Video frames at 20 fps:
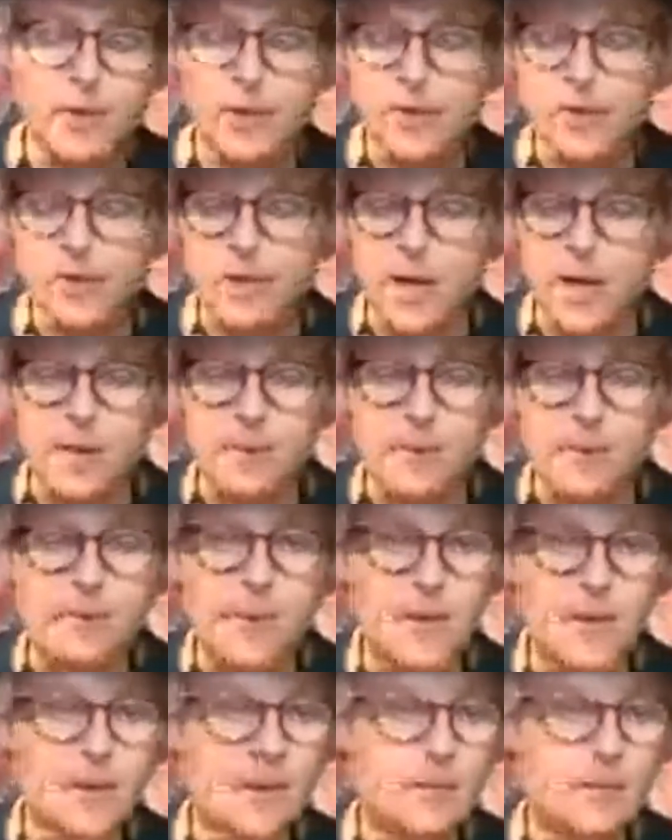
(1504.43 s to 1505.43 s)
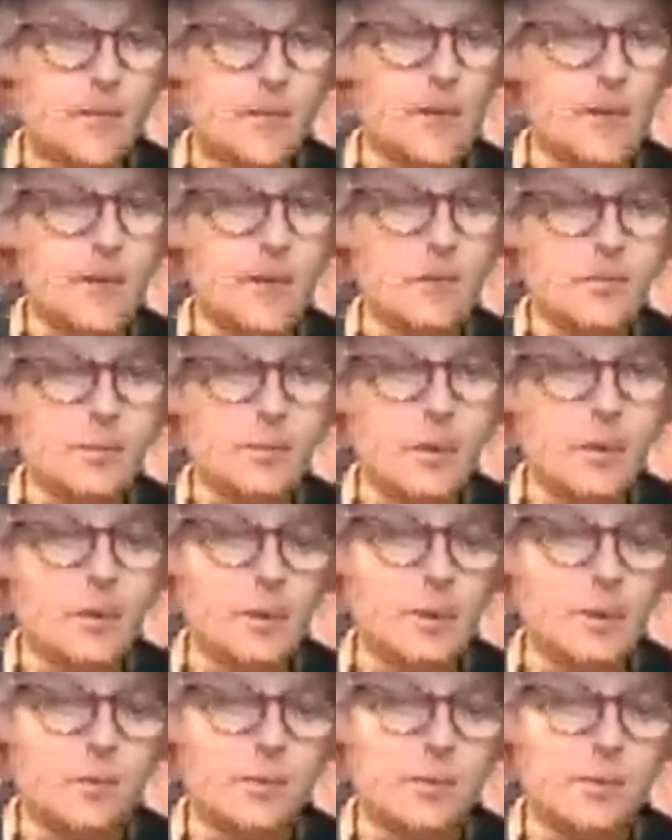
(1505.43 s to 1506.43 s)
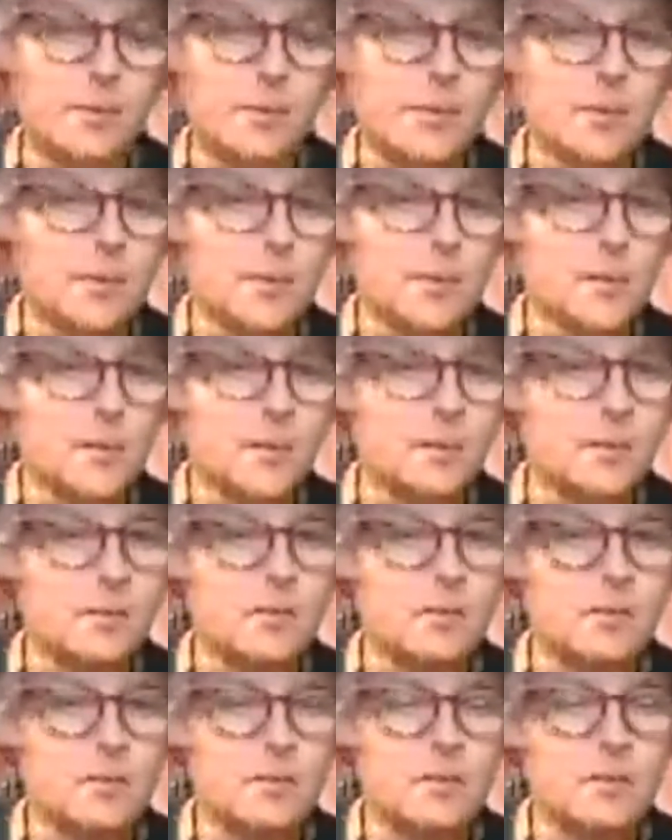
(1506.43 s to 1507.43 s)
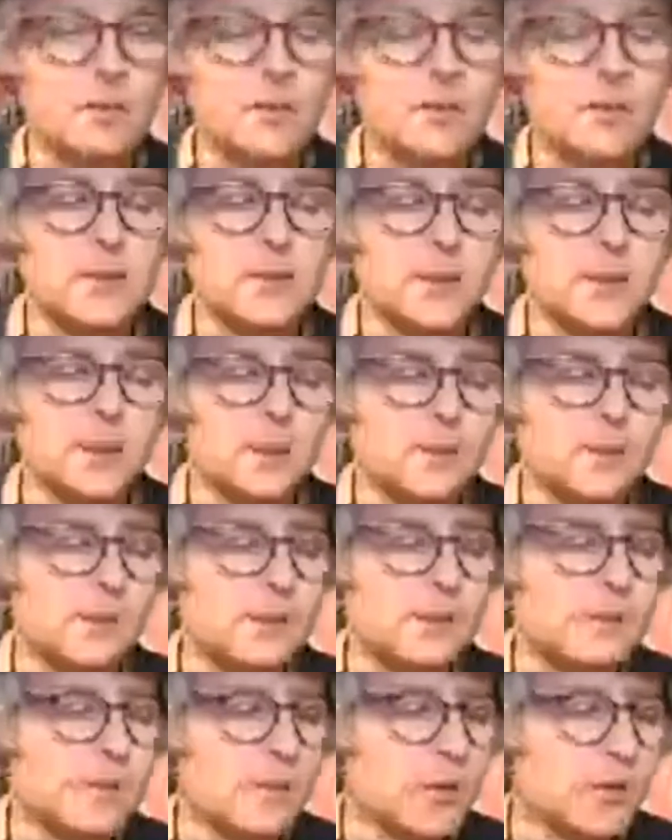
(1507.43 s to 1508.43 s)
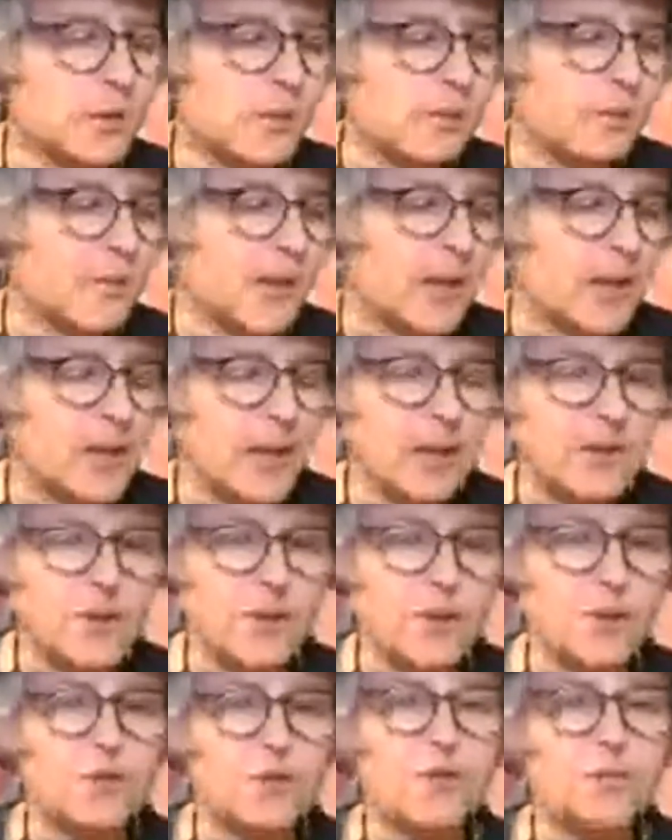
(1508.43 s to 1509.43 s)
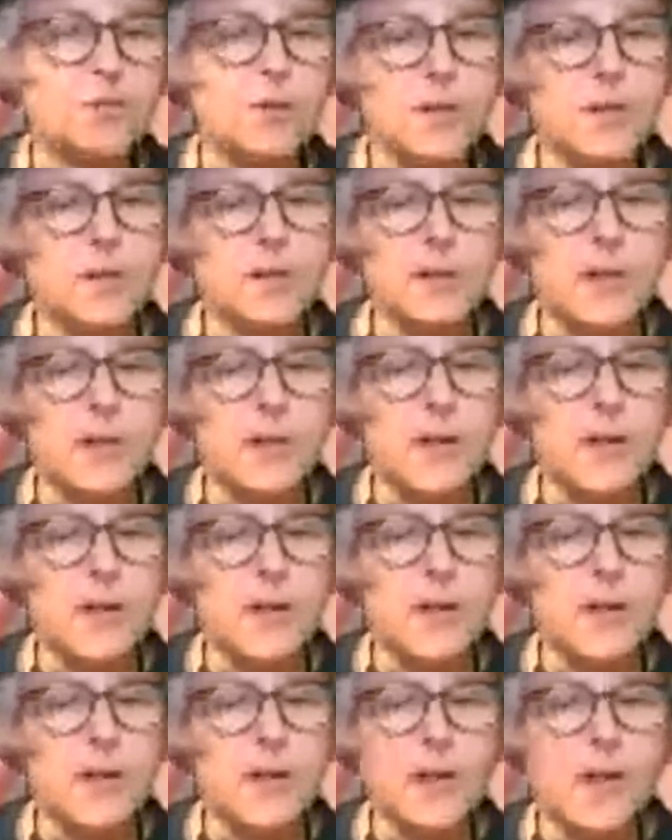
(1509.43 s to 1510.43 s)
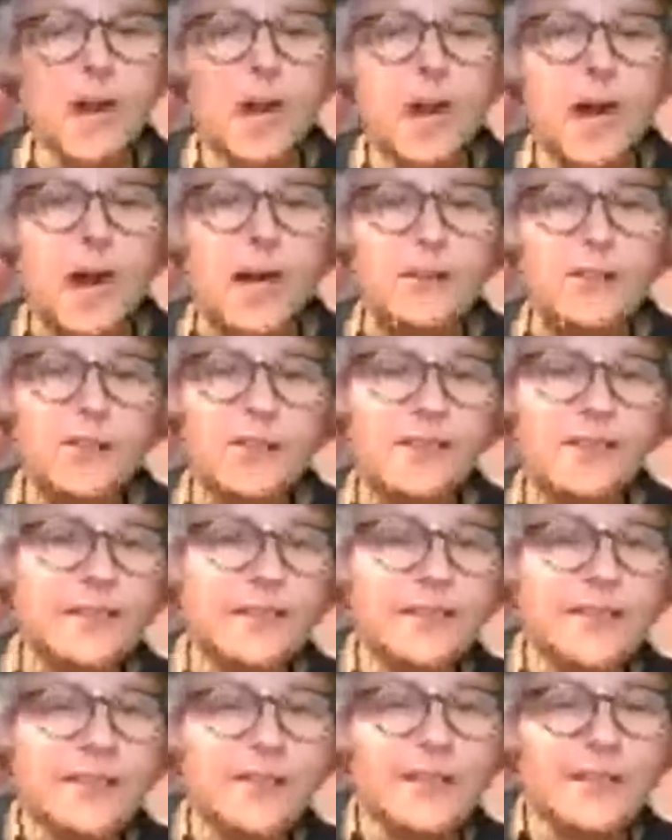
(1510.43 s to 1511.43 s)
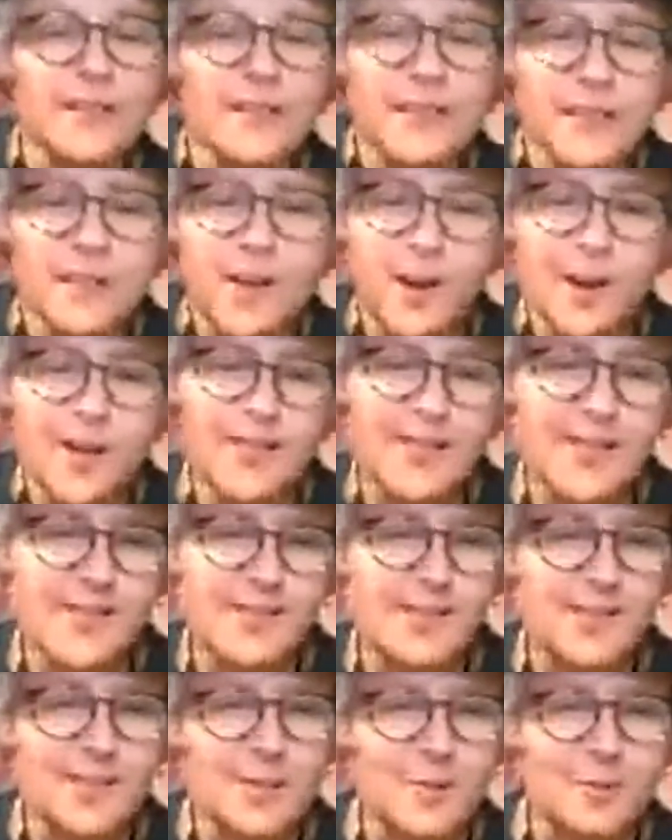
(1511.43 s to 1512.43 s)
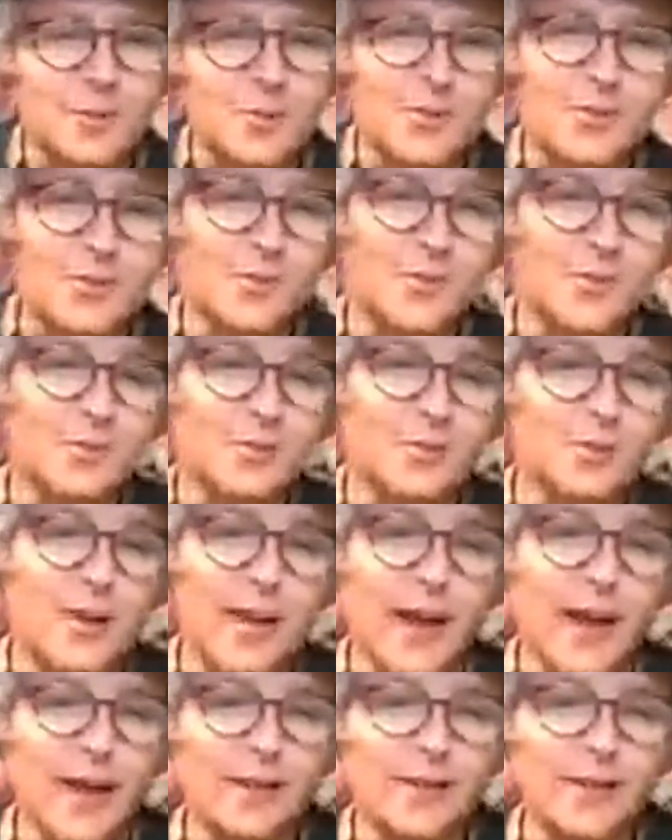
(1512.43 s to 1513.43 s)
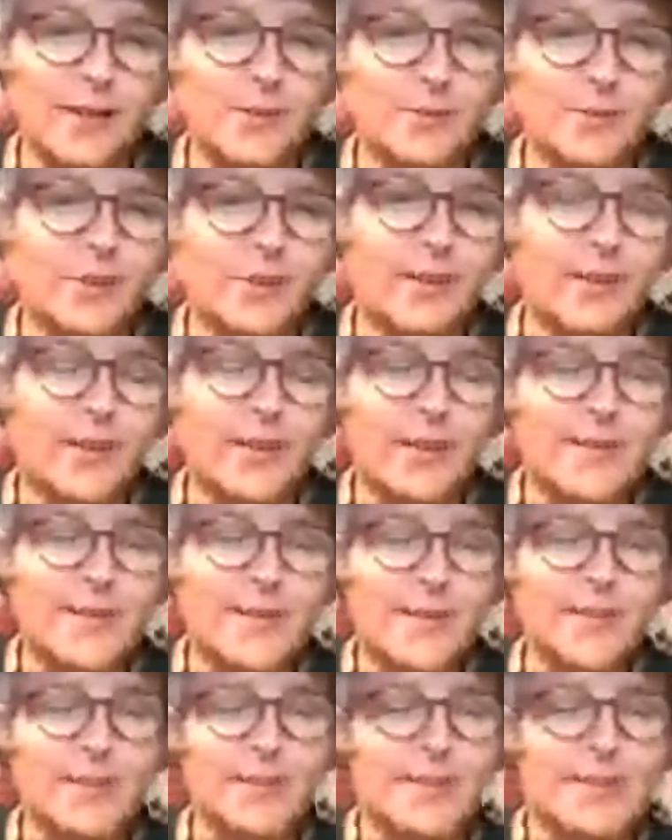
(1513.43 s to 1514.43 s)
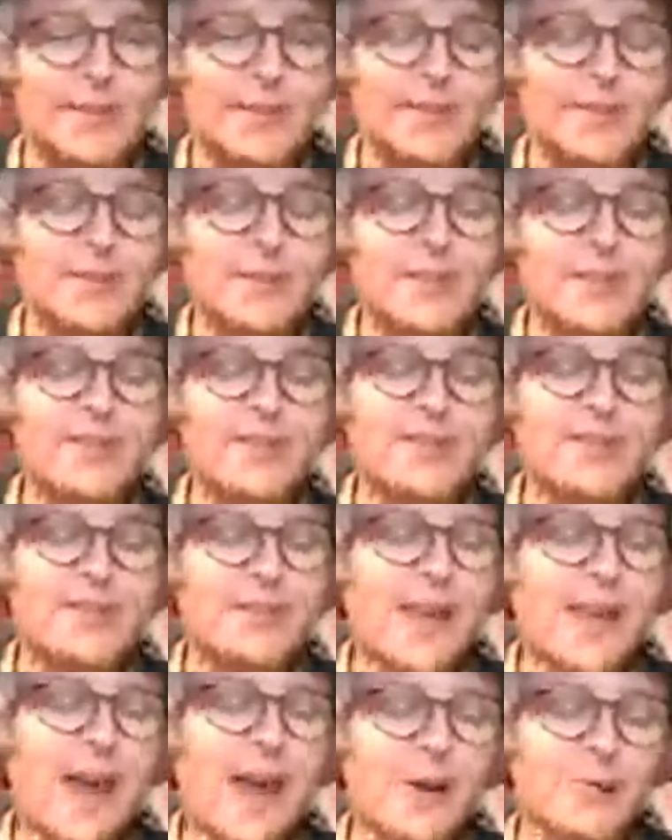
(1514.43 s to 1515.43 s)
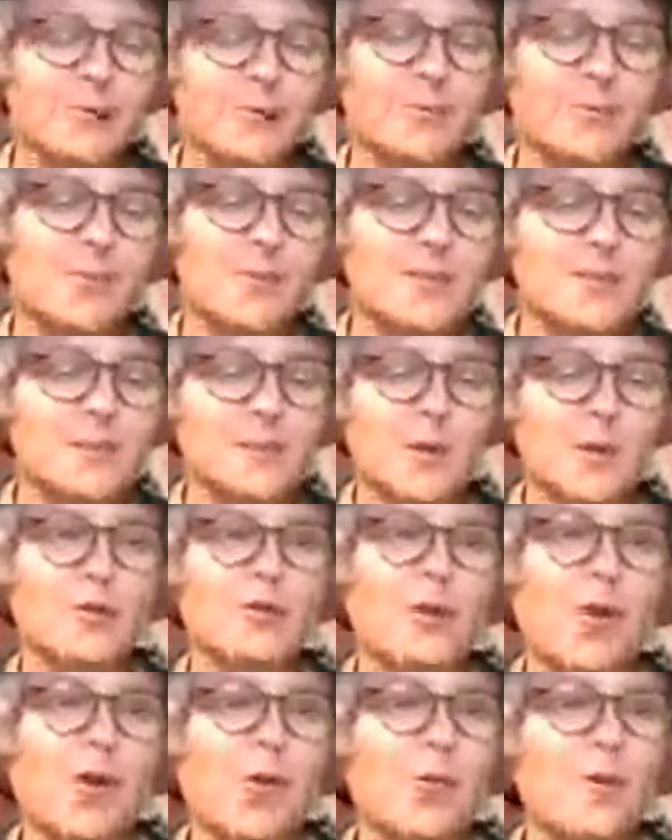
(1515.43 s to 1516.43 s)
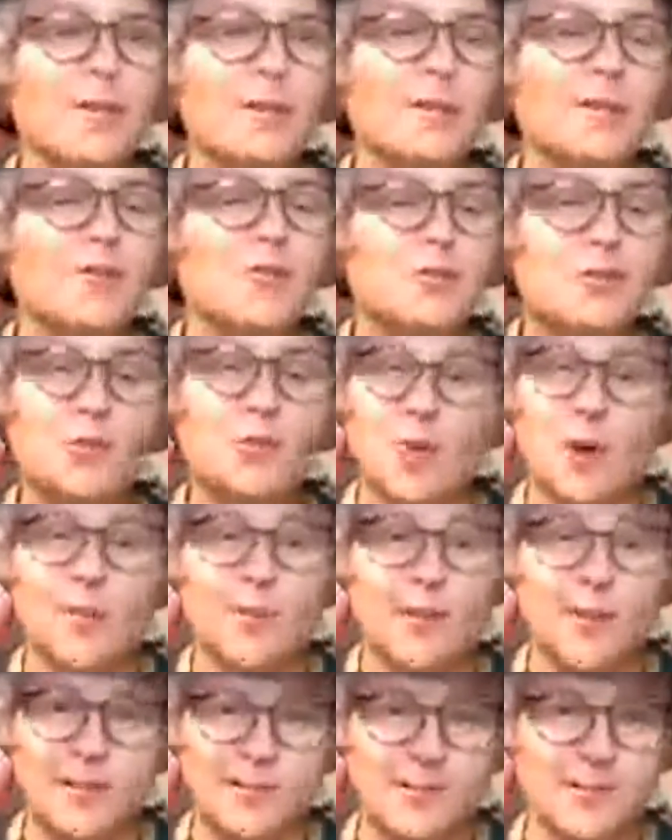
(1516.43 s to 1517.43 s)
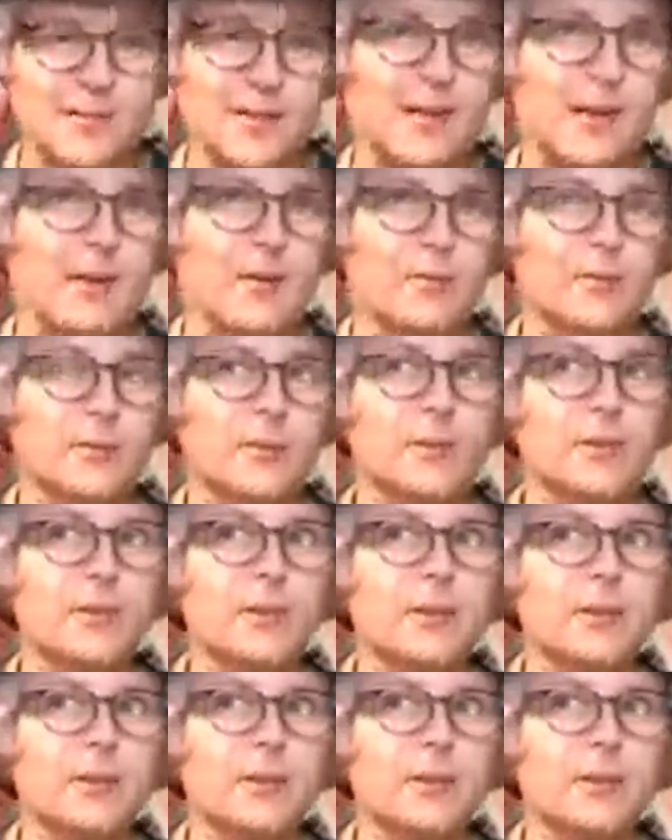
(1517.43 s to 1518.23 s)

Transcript: it's got many roads and stuff. And so you can, I just like to get lost in those little alleyways and the sounds. There's always a drumming sound.